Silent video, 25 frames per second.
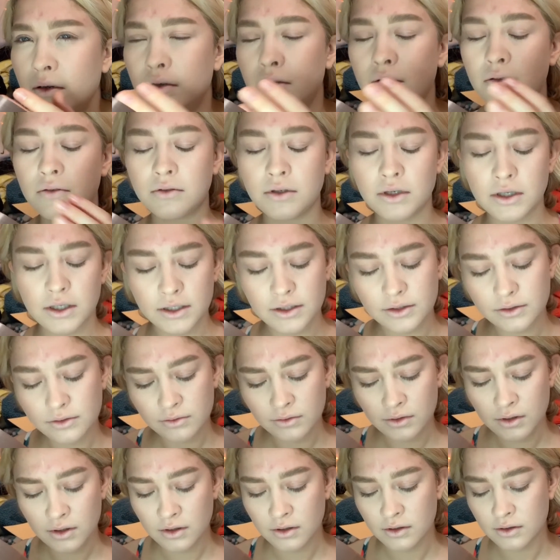what is
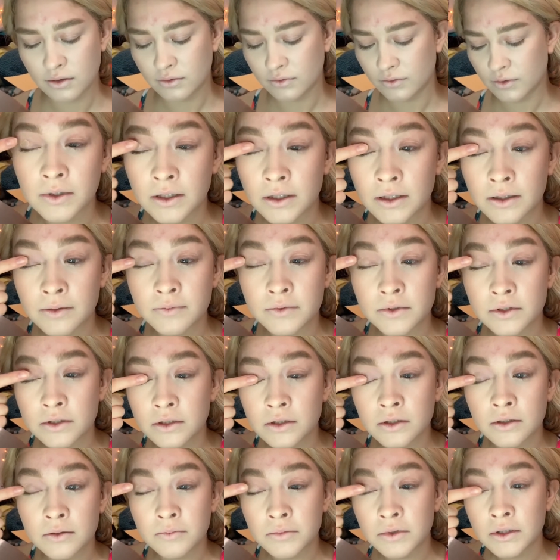wrong? And I'm just
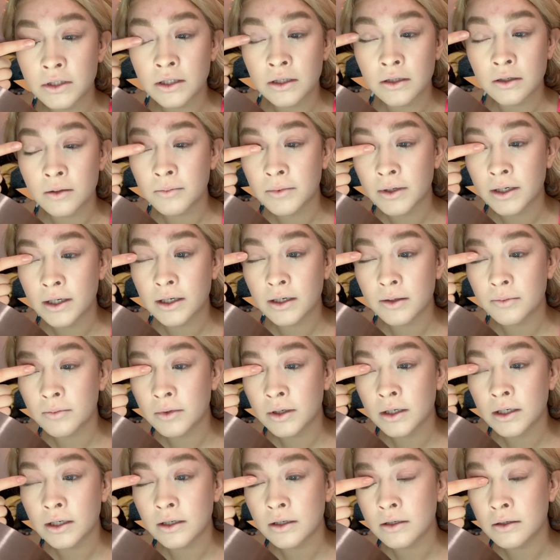gonna put that on
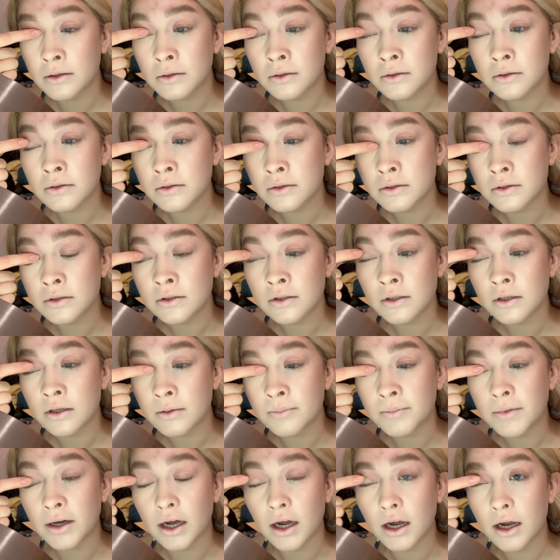
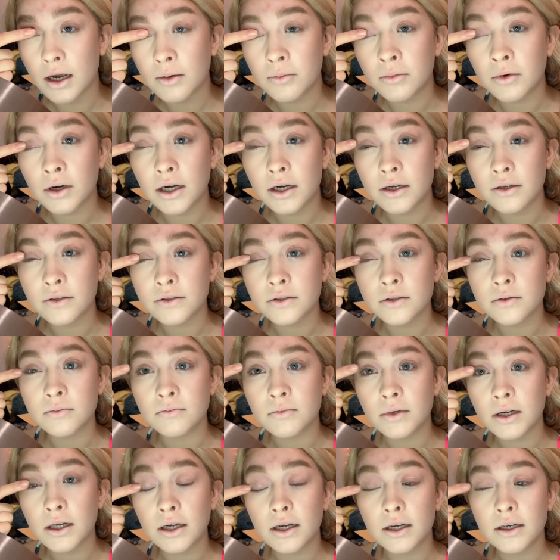my
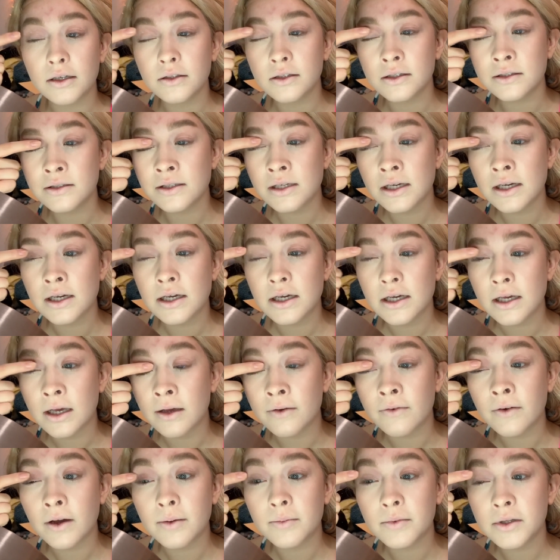eyelids.
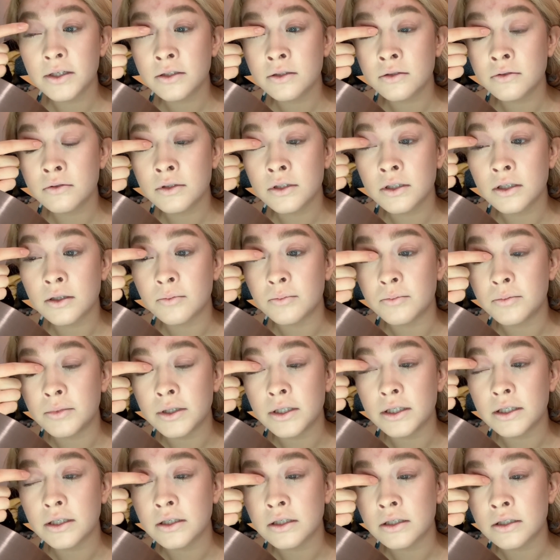If I'm like doing a
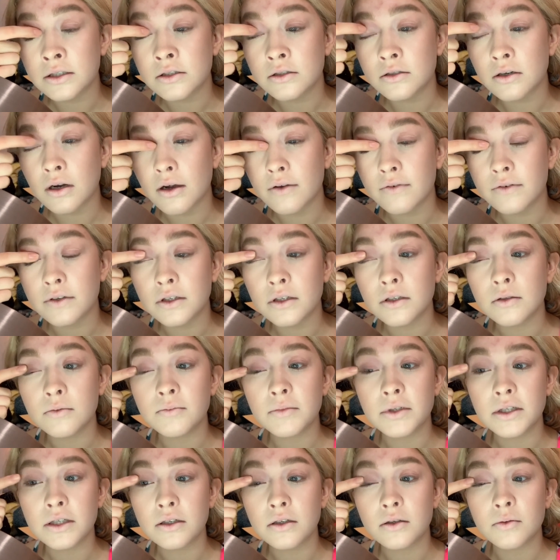big extravagant
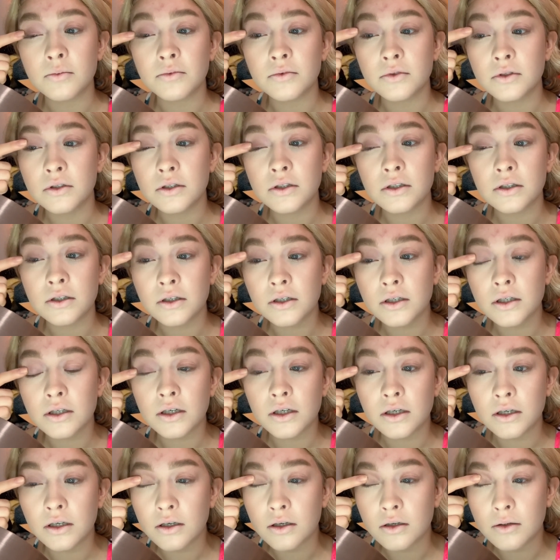makeup look,
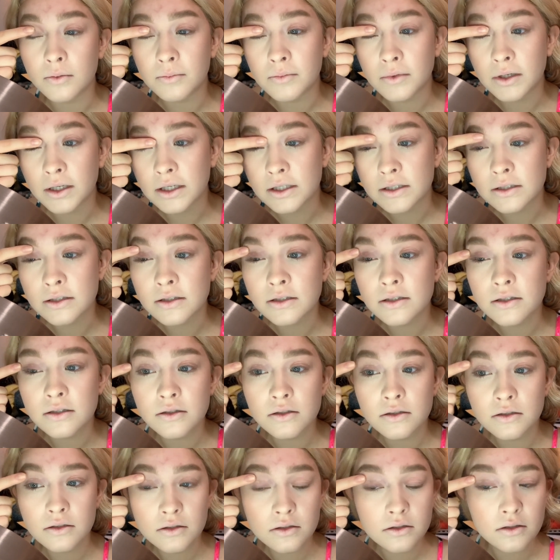as
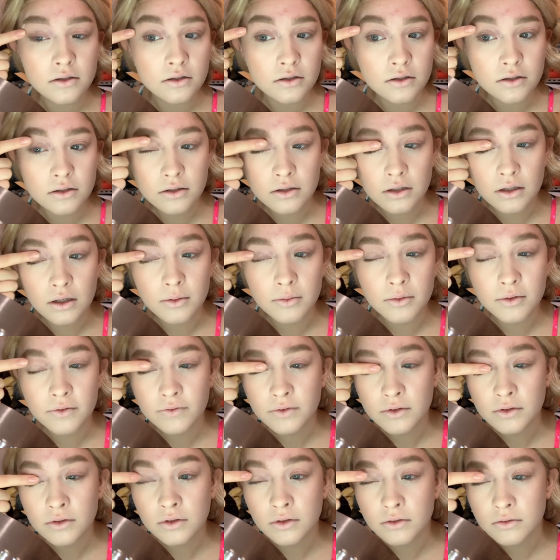some of
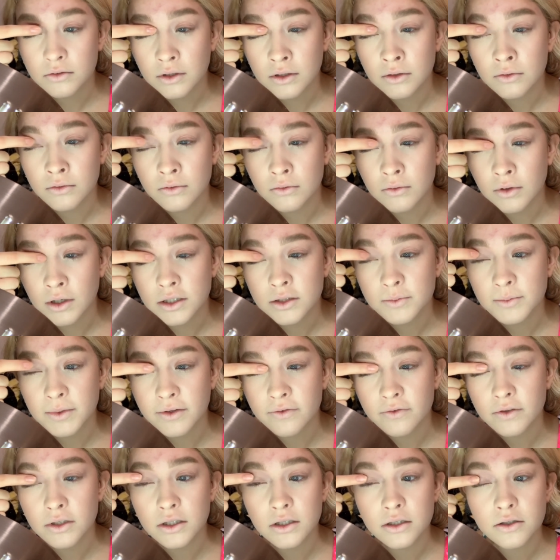you know who watch my
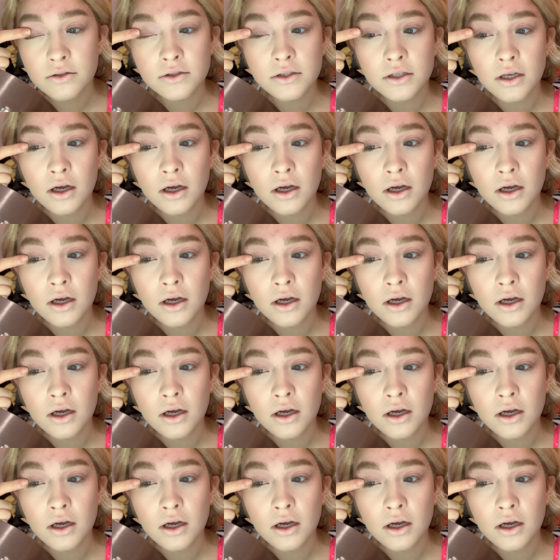videos,